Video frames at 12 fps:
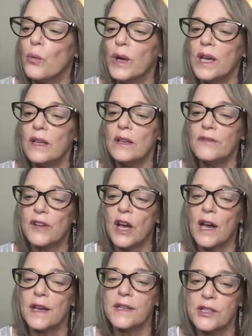the will of
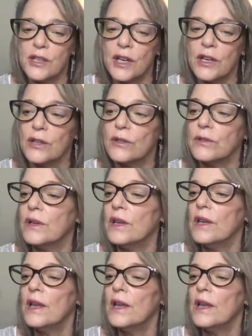God is known,